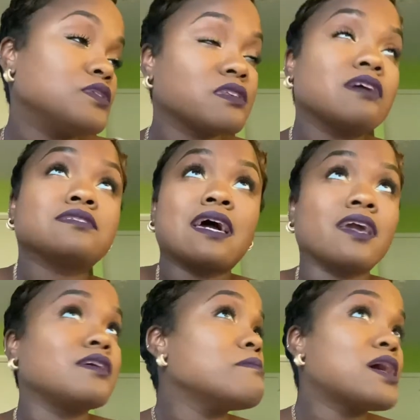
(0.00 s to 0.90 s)
so I was
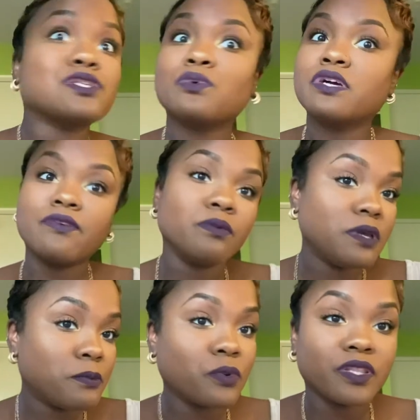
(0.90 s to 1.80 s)
like, you might as well give the
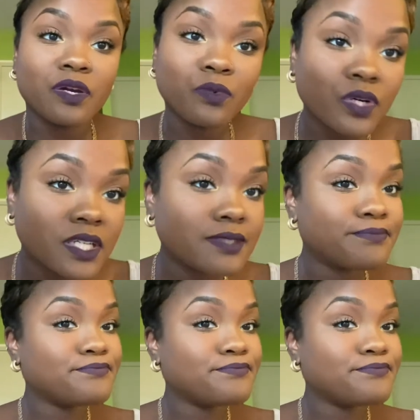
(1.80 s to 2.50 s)
people what they want.